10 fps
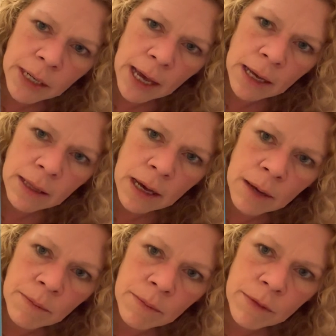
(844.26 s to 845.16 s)
I'm going to hang
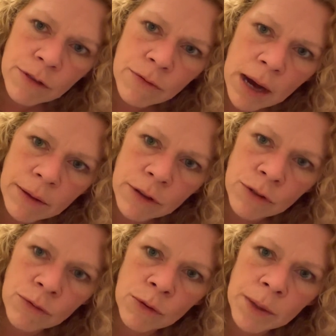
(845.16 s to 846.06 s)
them throughout
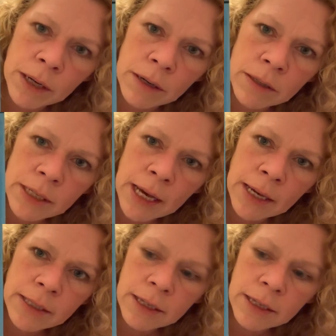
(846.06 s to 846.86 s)
this room here to hang